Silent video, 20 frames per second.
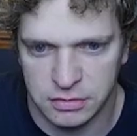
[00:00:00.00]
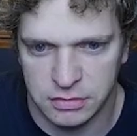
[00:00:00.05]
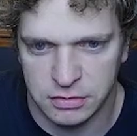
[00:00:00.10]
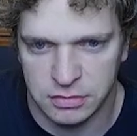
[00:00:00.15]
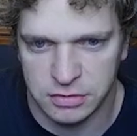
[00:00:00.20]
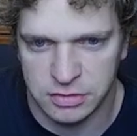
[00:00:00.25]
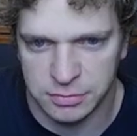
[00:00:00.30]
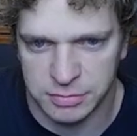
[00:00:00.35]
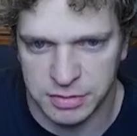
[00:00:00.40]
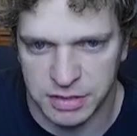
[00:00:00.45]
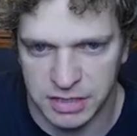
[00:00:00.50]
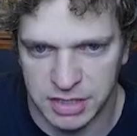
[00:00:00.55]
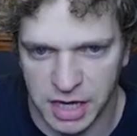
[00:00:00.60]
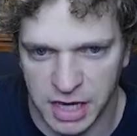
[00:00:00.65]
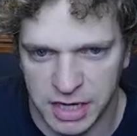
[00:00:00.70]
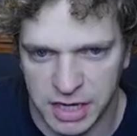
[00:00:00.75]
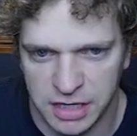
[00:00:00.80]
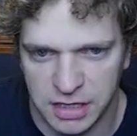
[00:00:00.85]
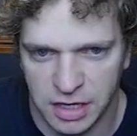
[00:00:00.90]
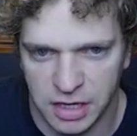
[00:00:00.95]
something
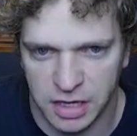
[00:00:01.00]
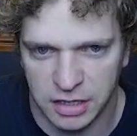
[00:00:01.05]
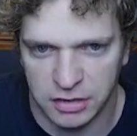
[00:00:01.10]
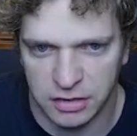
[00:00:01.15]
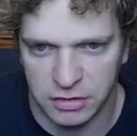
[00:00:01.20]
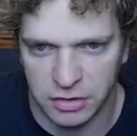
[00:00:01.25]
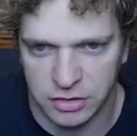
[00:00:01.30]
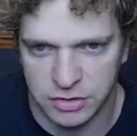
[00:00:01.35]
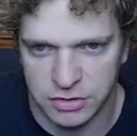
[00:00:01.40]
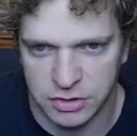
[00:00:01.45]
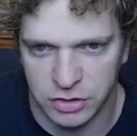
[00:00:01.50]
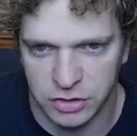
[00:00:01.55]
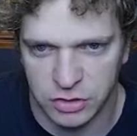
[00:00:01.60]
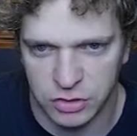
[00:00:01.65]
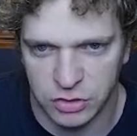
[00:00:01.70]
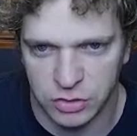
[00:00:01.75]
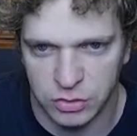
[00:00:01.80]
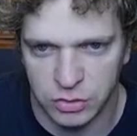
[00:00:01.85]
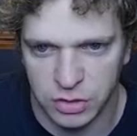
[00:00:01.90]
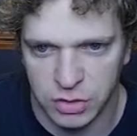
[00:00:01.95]
die. I could
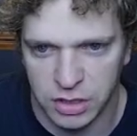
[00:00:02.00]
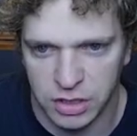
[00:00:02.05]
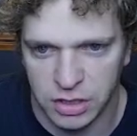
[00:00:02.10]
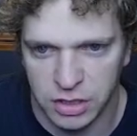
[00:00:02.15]
also